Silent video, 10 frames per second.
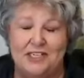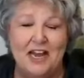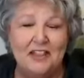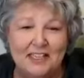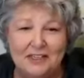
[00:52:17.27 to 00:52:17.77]

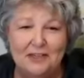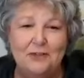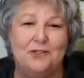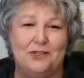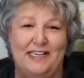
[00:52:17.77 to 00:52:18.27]
nothing
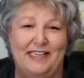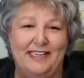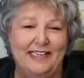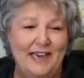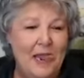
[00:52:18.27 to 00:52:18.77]

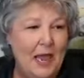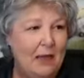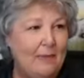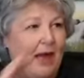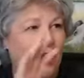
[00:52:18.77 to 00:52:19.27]
nutrient
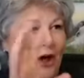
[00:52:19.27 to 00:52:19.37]
about